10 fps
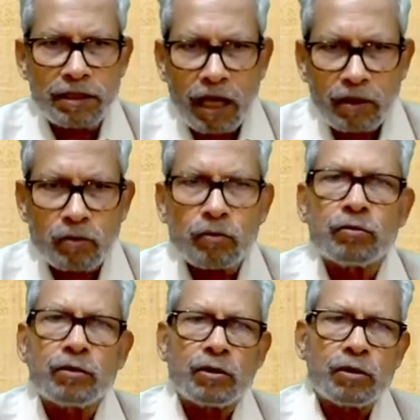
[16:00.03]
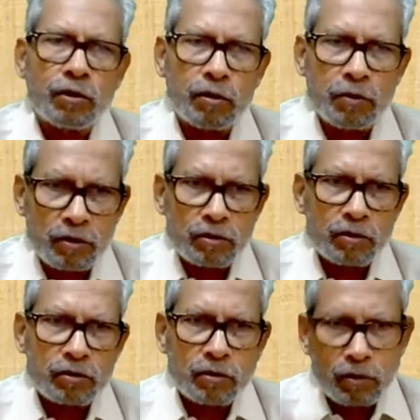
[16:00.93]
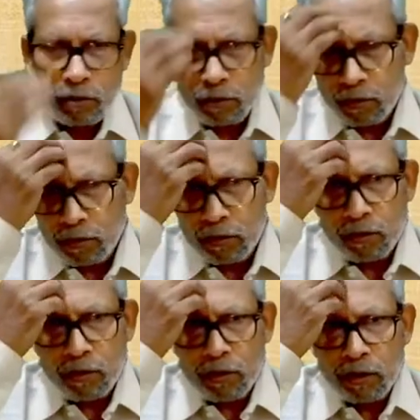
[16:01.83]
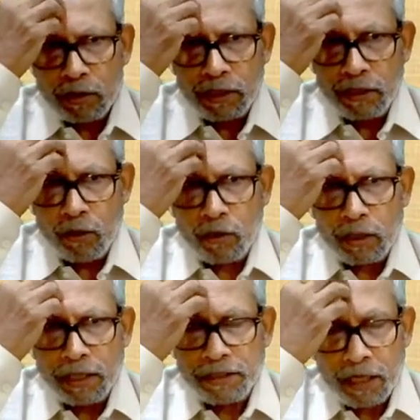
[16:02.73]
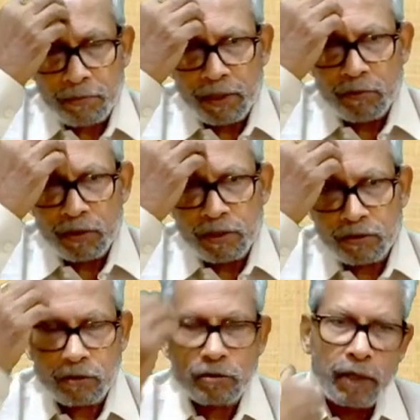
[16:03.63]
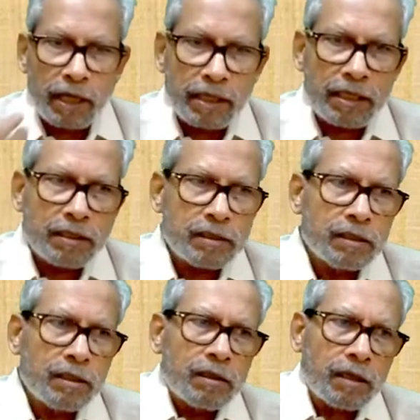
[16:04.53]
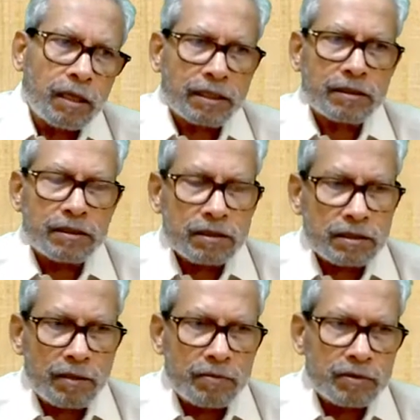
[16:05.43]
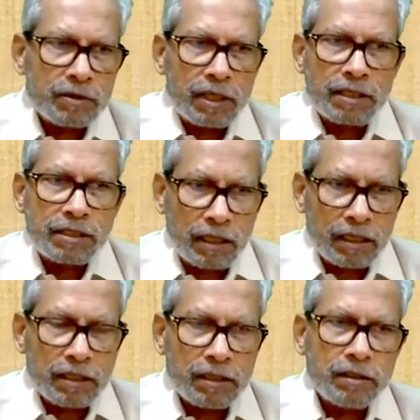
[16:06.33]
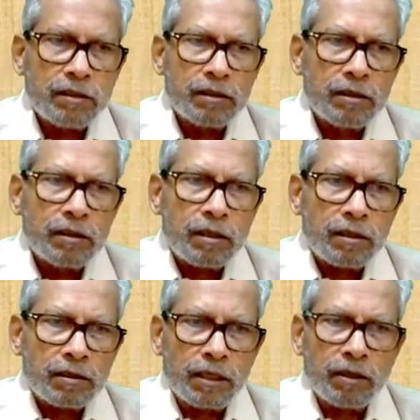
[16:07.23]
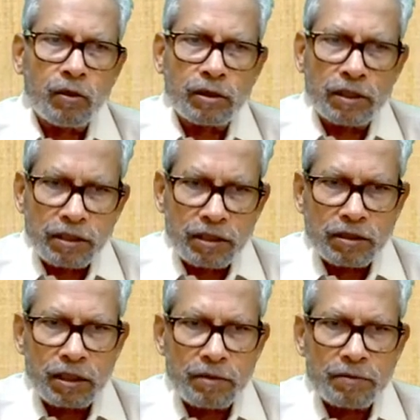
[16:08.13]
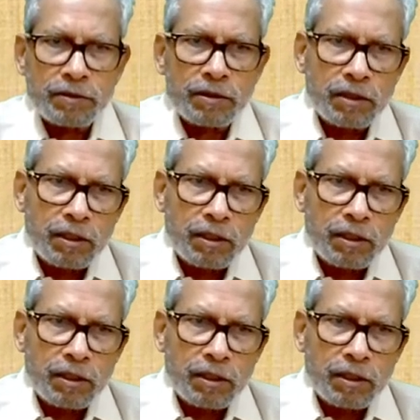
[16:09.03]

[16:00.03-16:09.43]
HR human resource, then your HRP human resource planning, HR systems, HRD, then your relationships.